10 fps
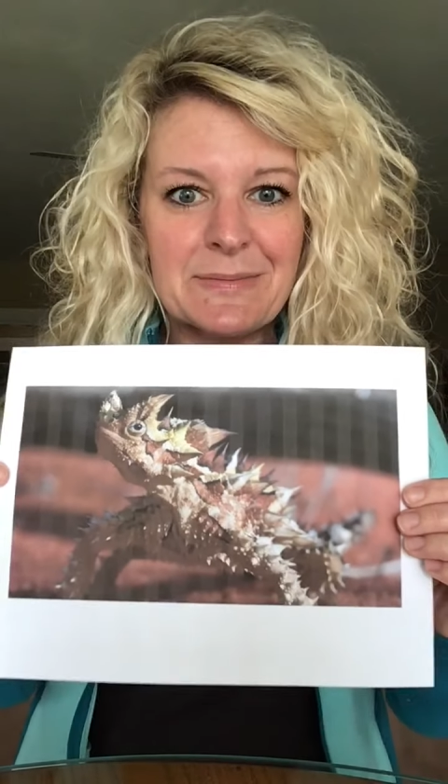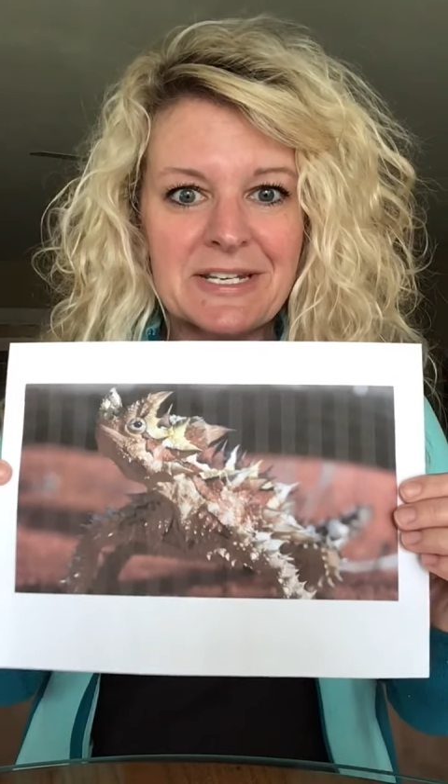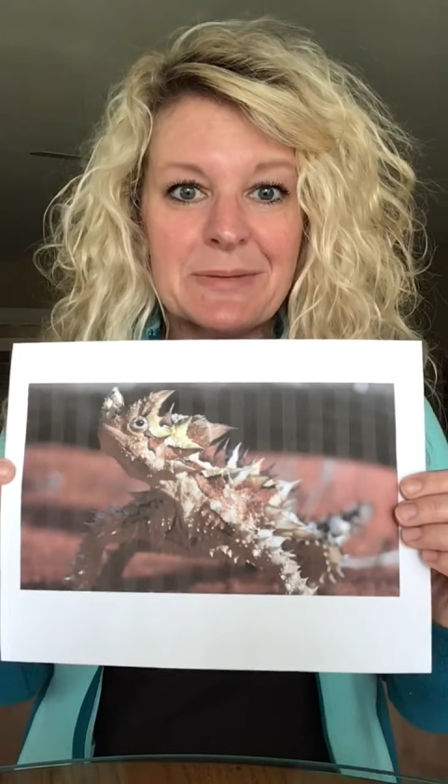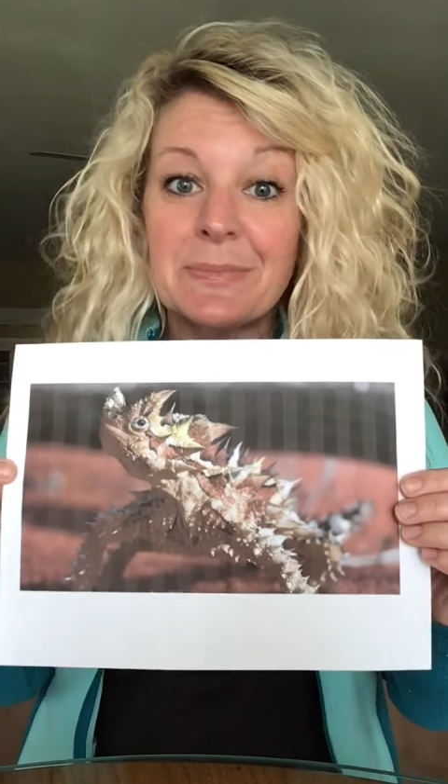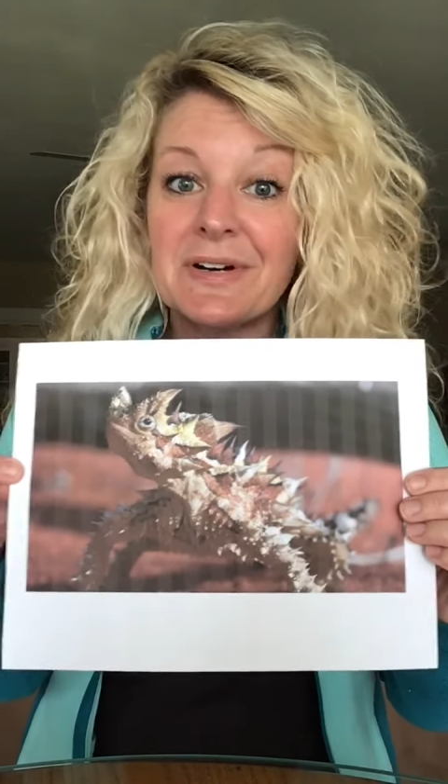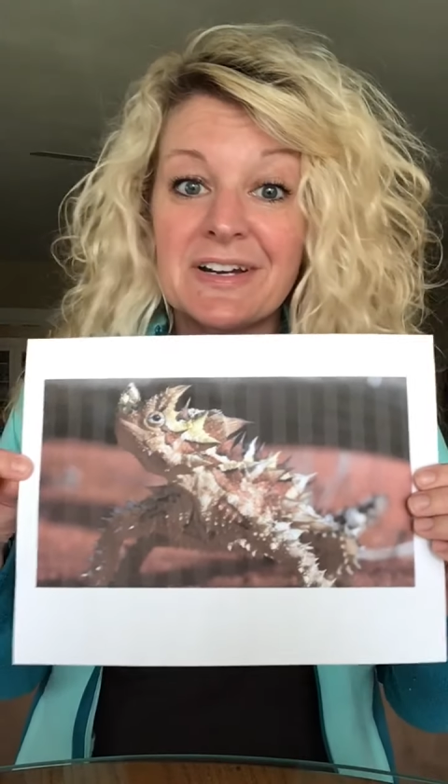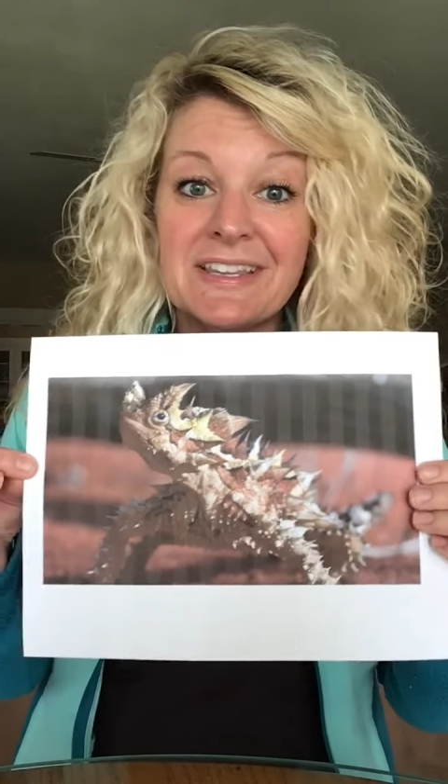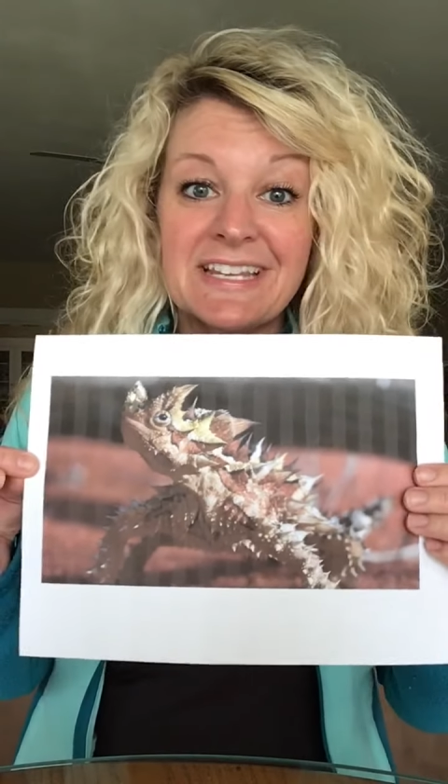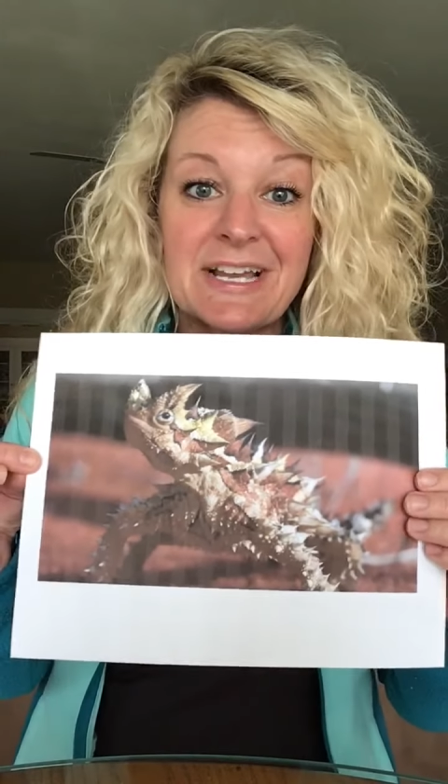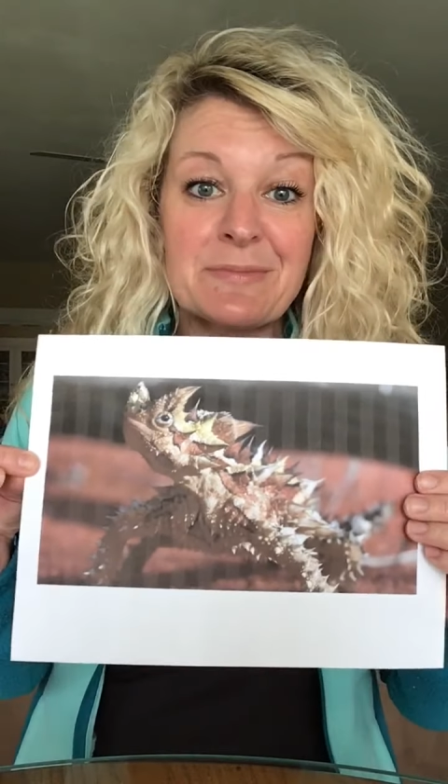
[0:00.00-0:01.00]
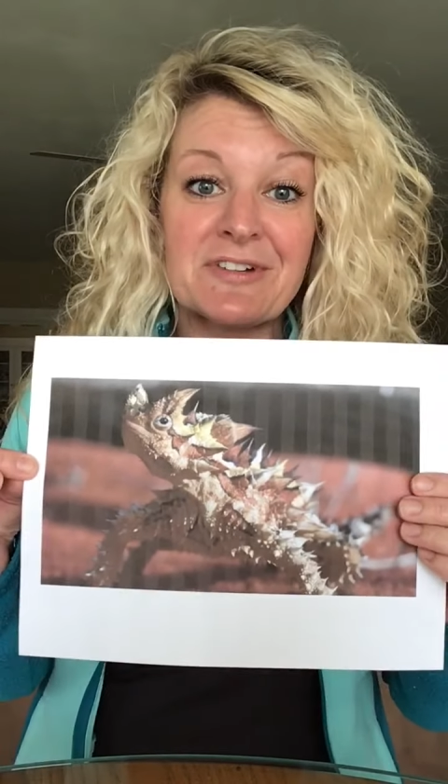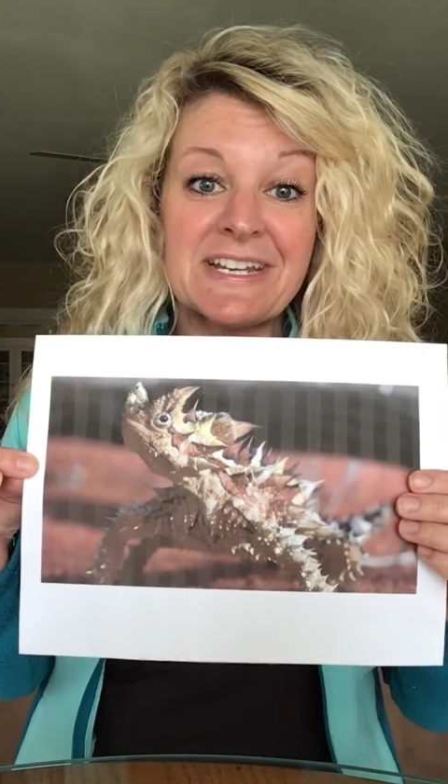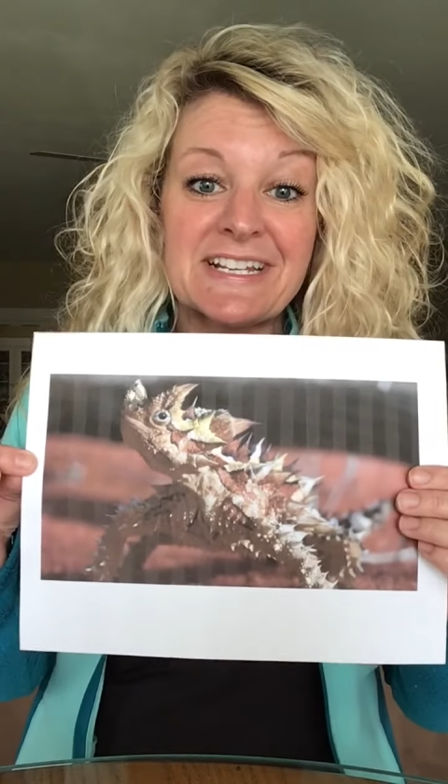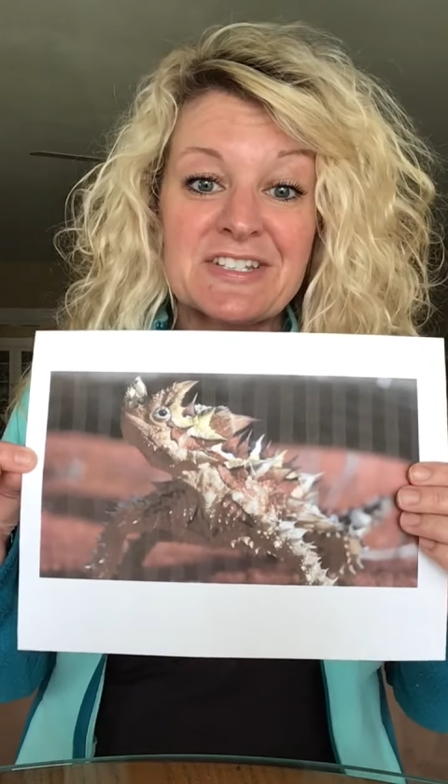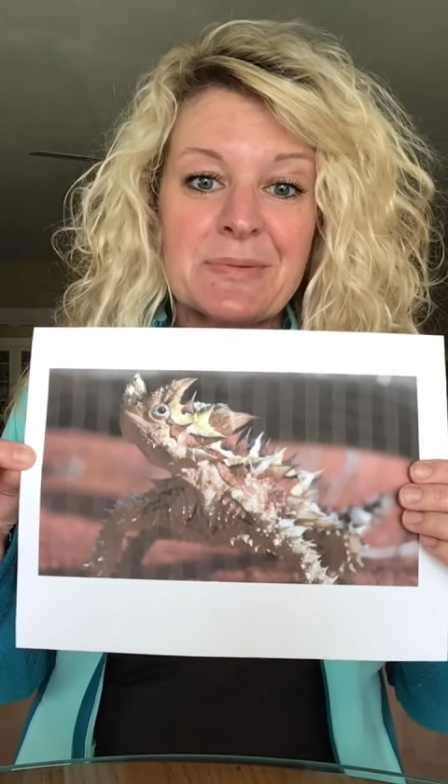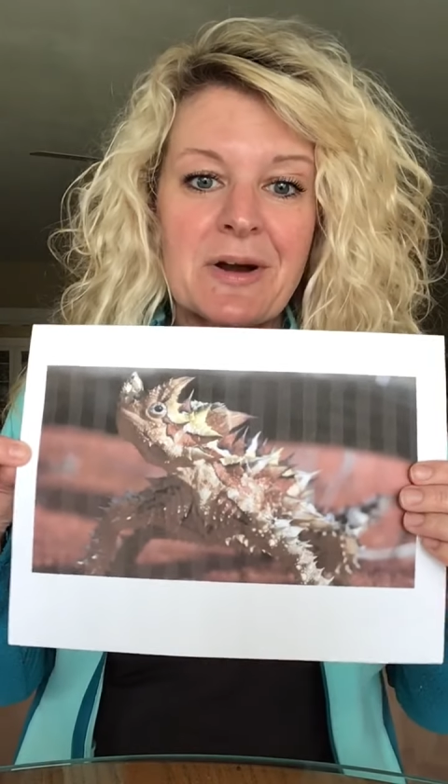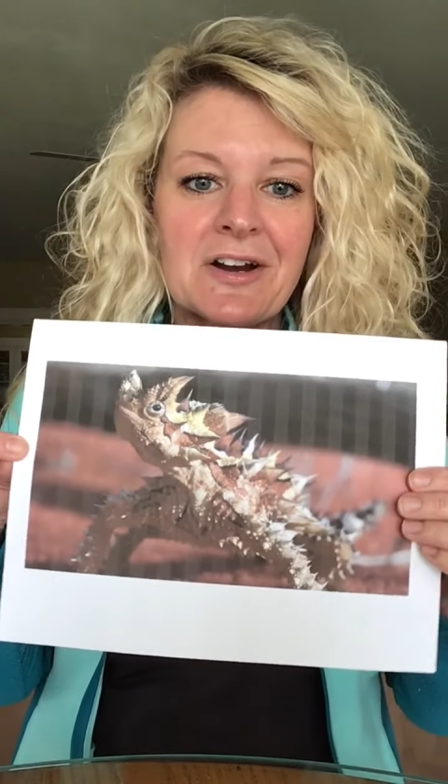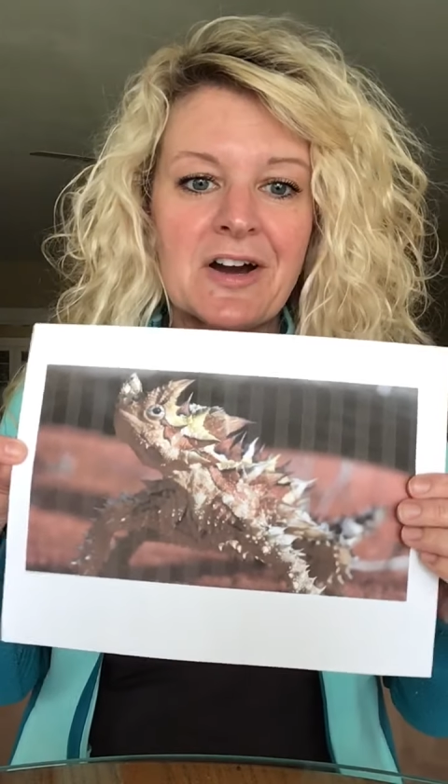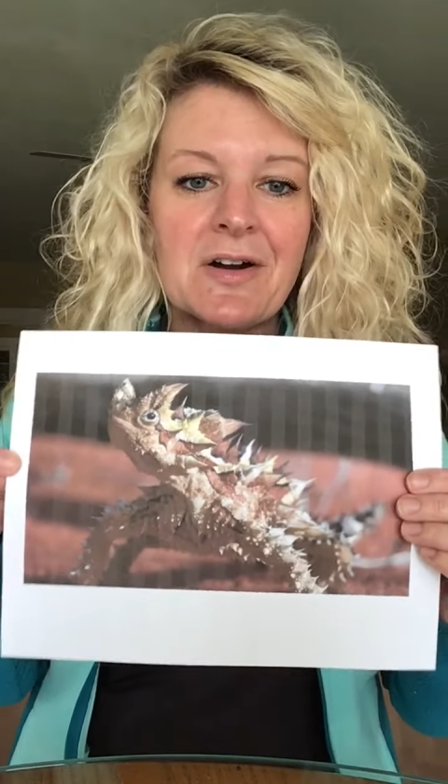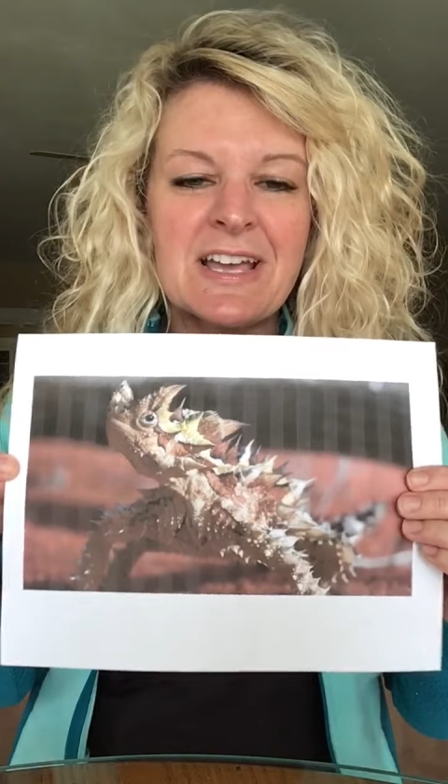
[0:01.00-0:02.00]
in a book that I'm reading
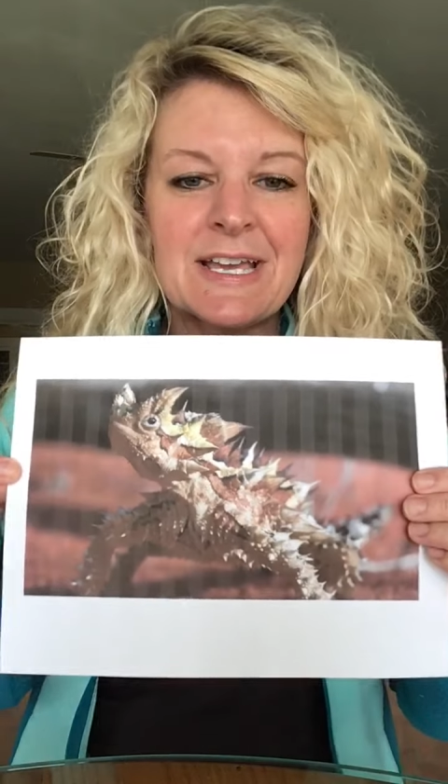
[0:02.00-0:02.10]
tomorrow.